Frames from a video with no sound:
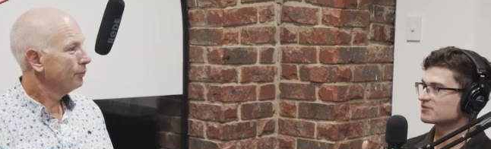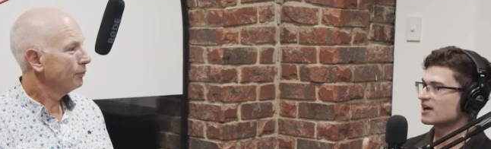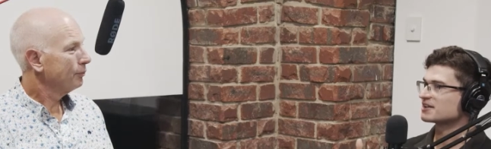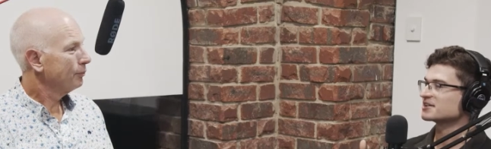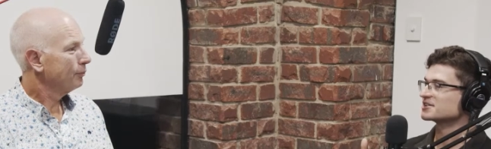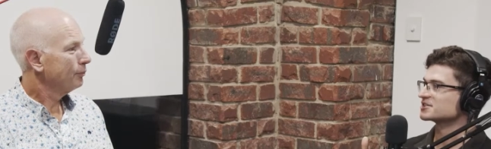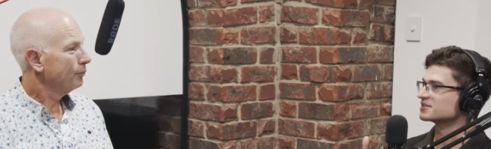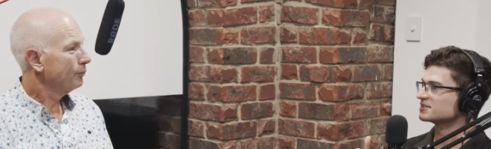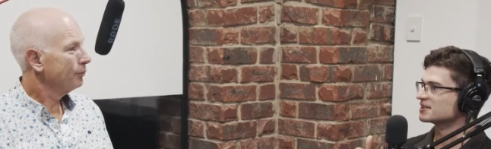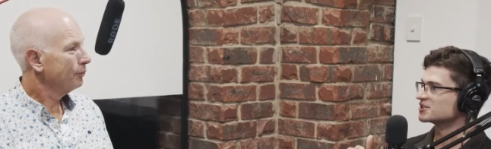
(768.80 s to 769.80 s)
Speaker 1: failures
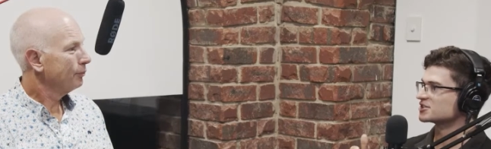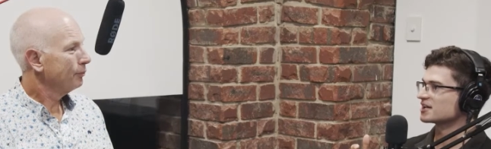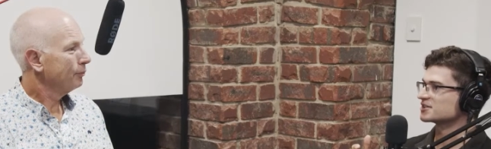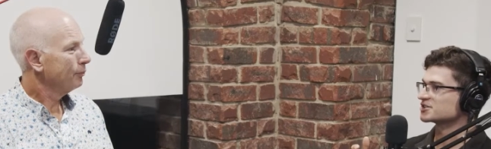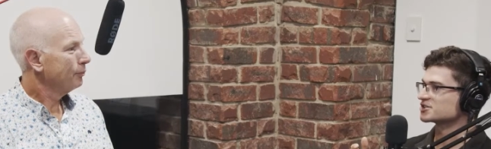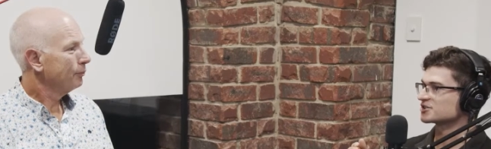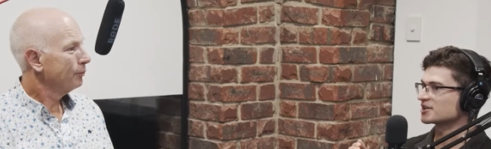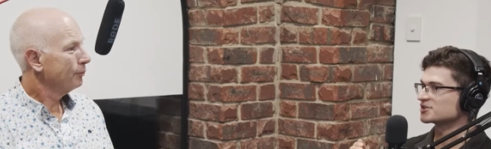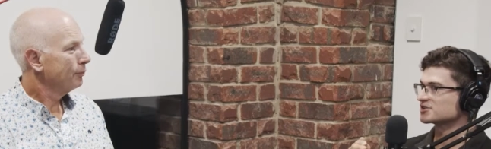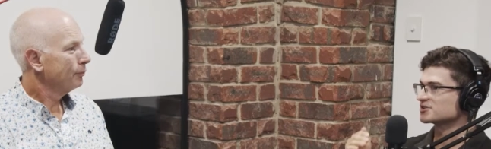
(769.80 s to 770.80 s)
and, and challenges, so
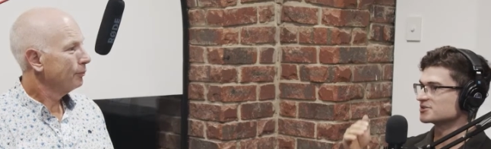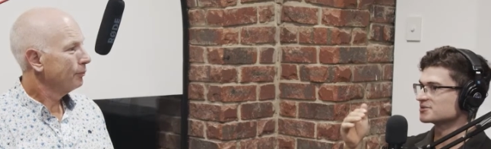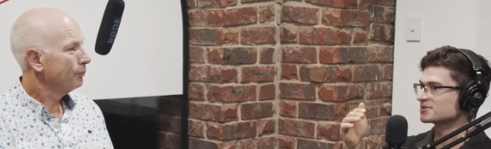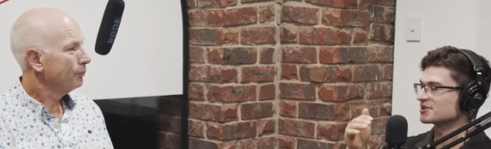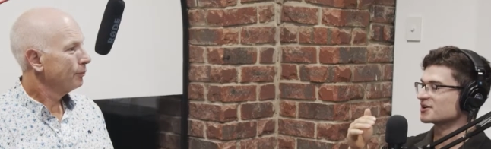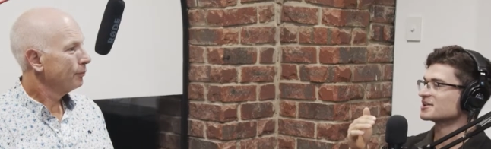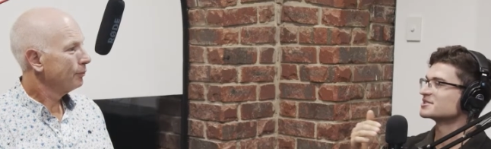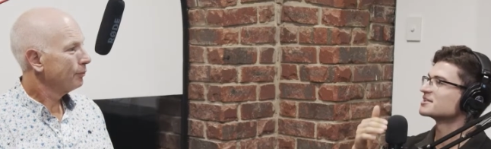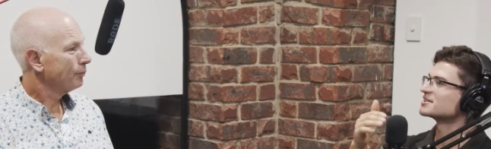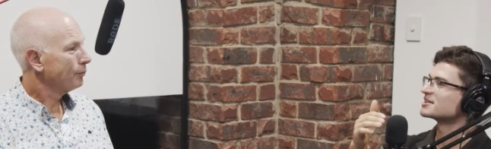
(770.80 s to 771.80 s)
that you do, you know,
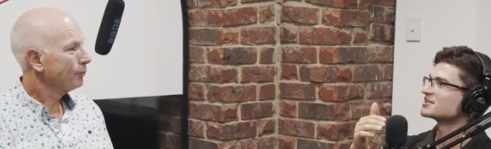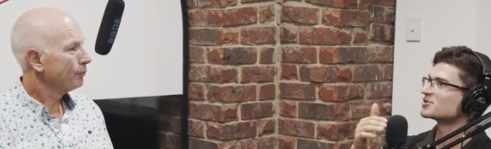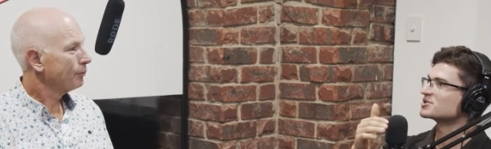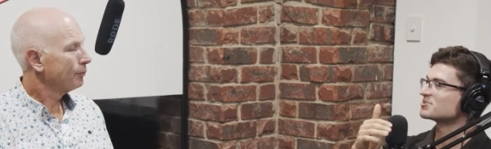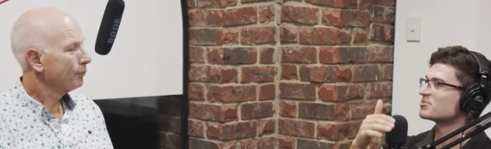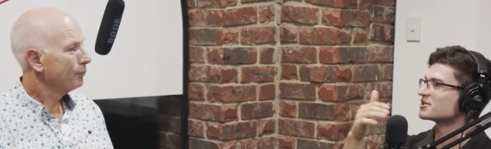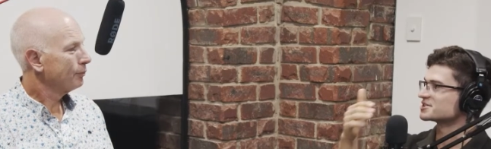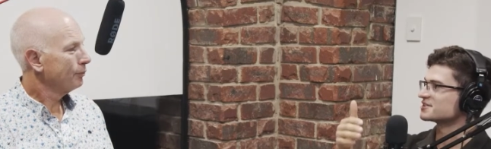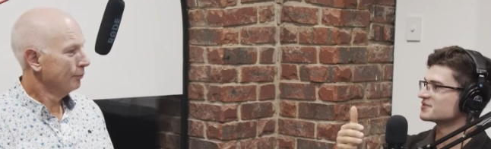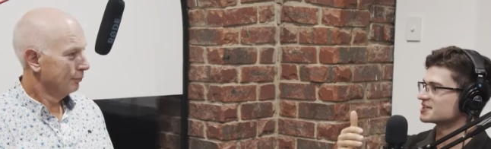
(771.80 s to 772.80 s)
th- th- there's always a
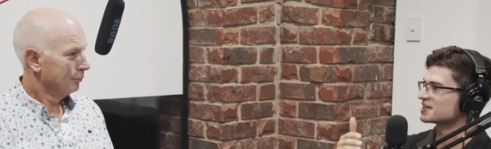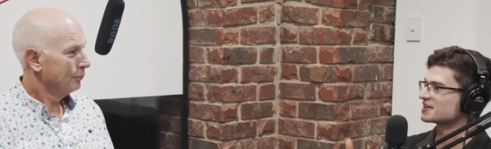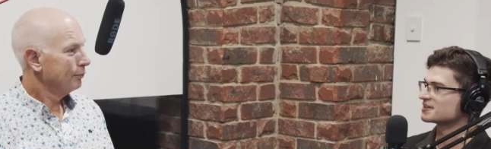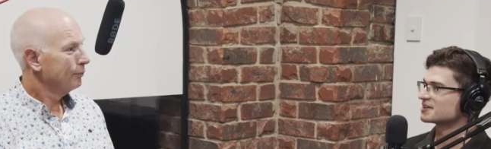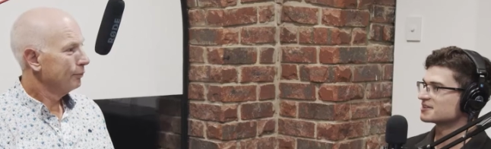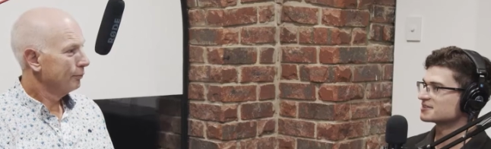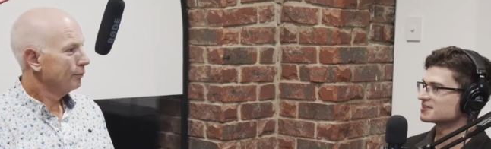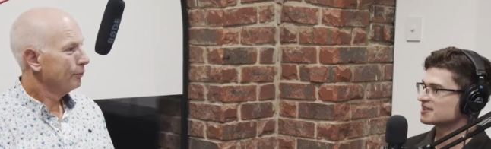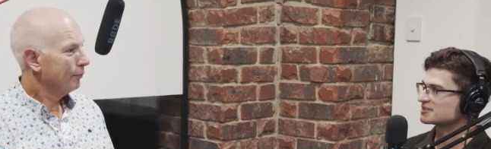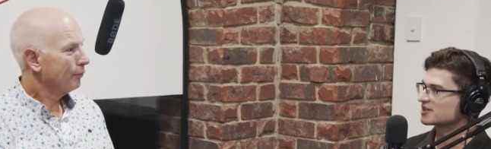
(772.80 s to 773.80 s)
positive at the end of that
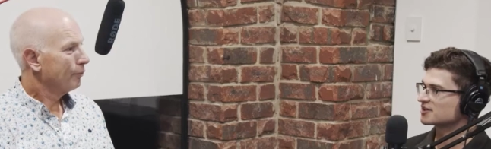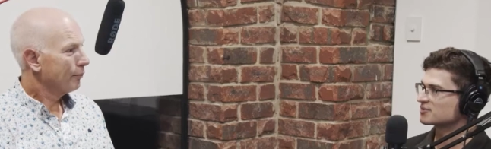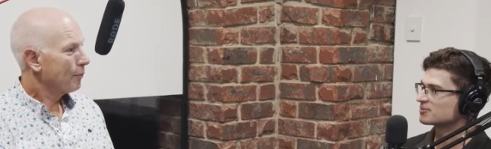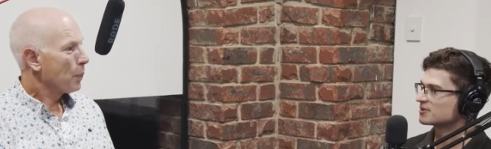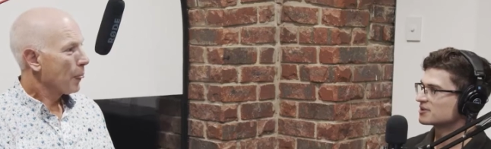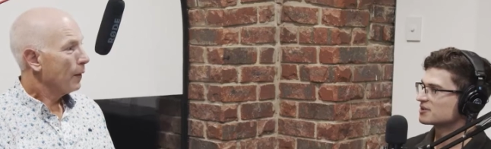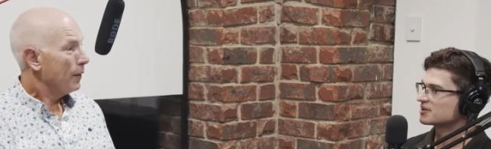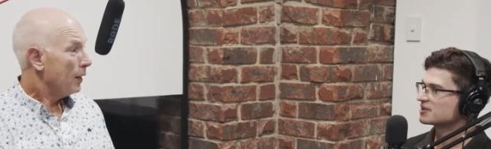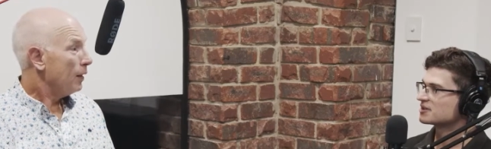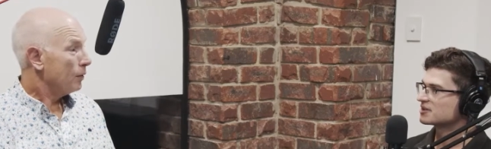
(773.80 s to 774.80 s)
that tunnel.
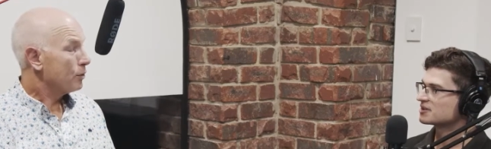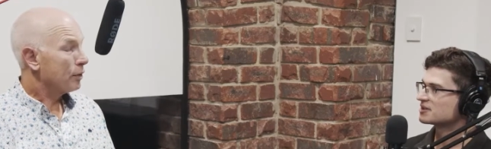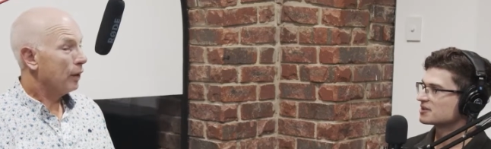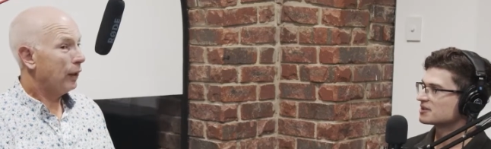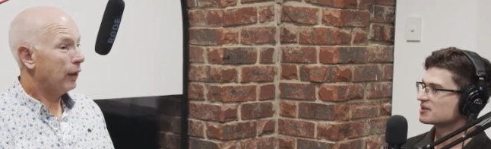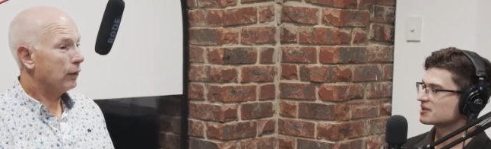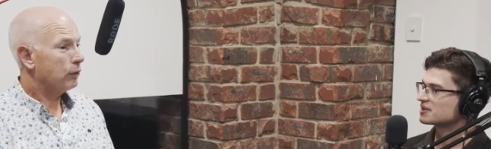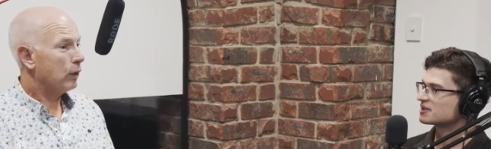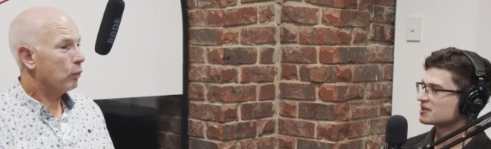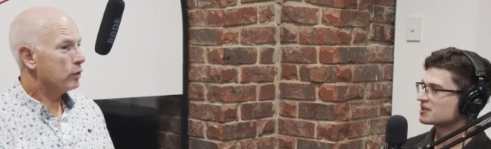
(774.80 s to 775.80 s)
Speaker 2: It is, and I
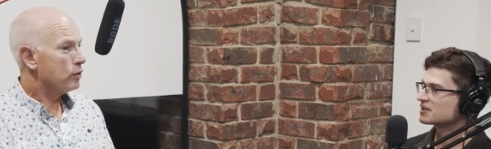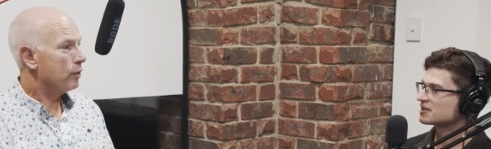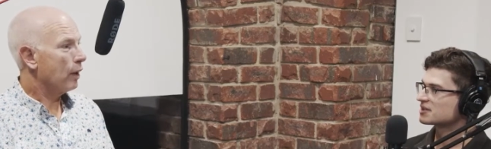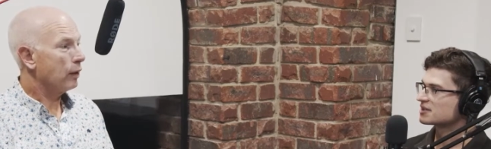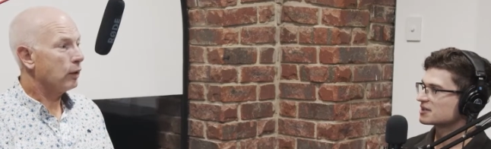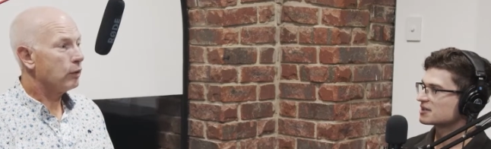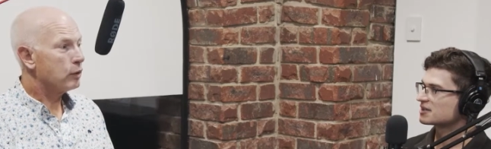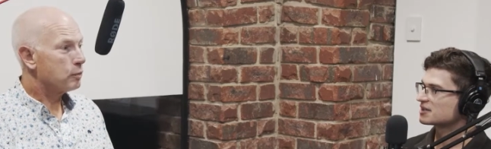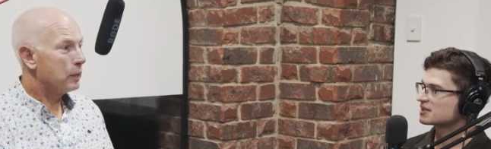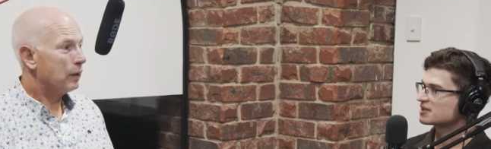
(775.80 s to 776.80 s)
think what you have got to do
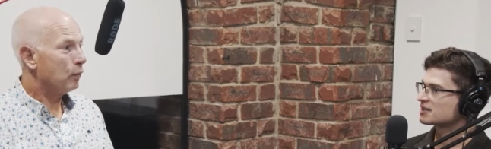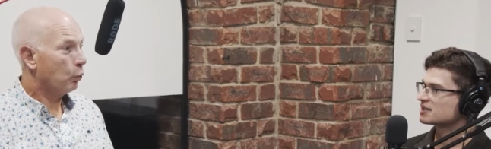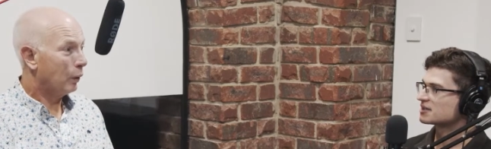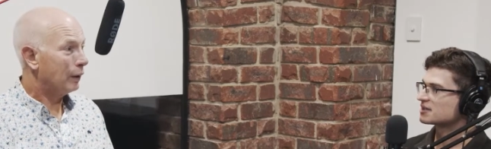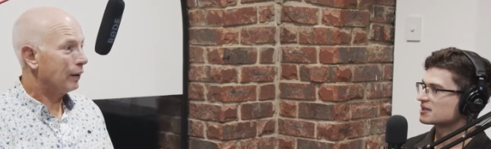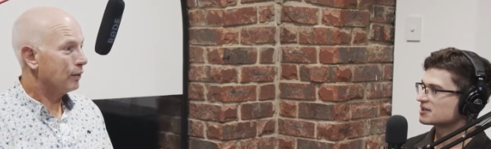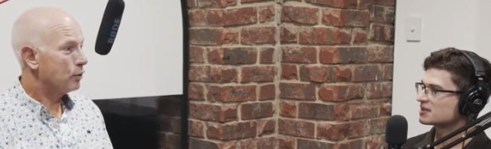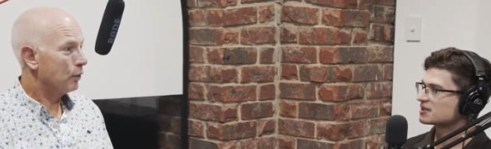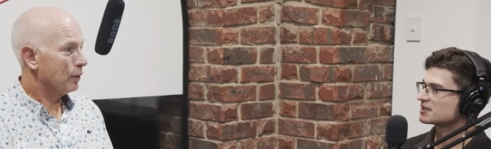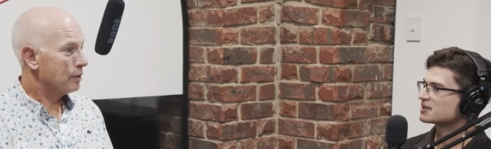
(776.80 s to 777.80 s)
is be willing
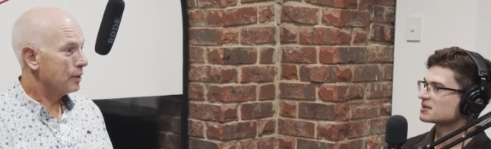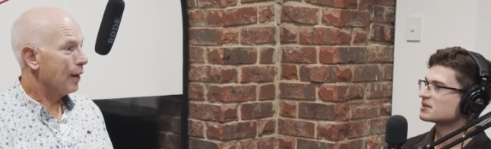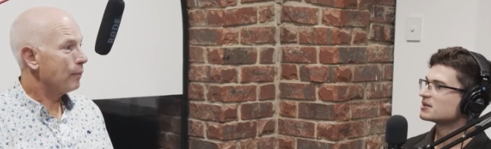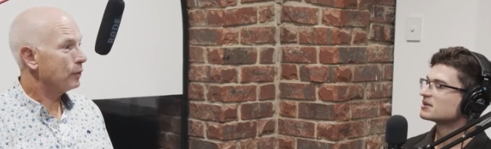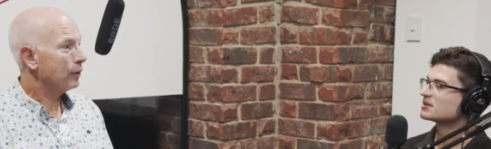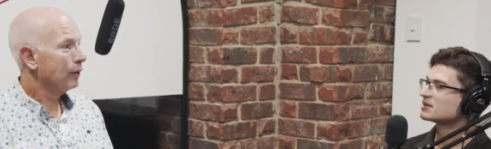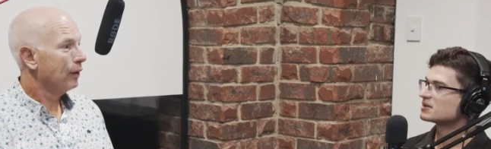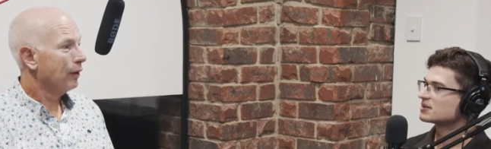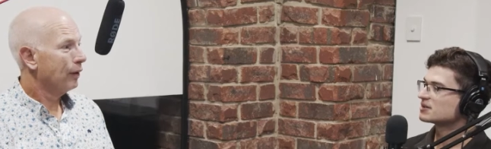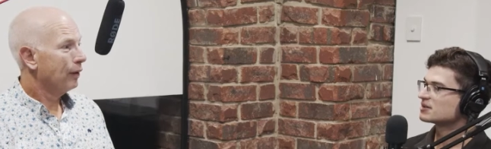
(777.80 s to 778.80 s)
to accept
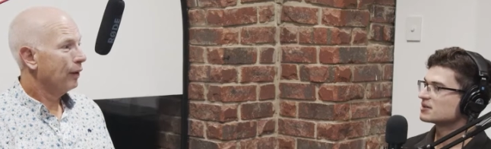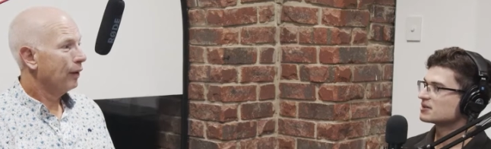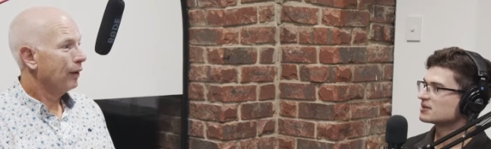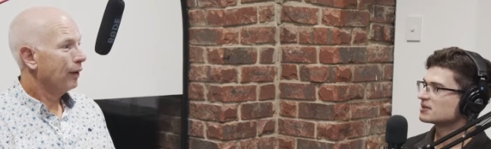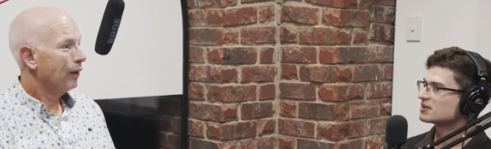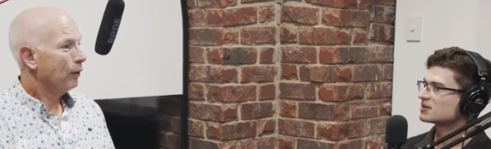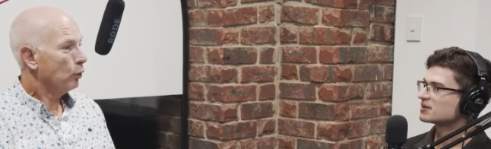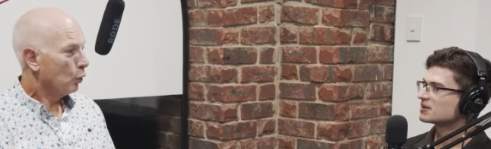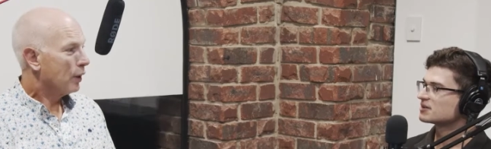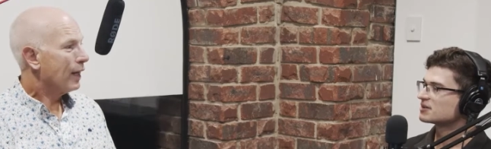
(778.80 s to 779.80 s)

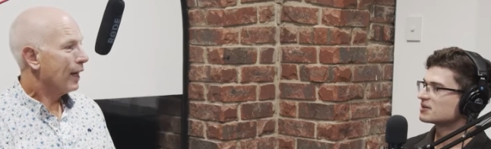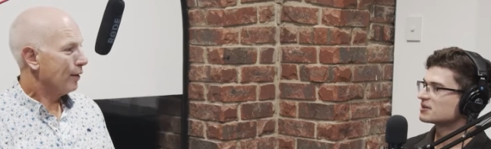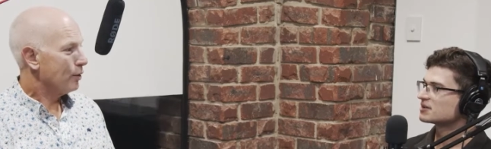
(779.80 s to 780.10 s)
looking at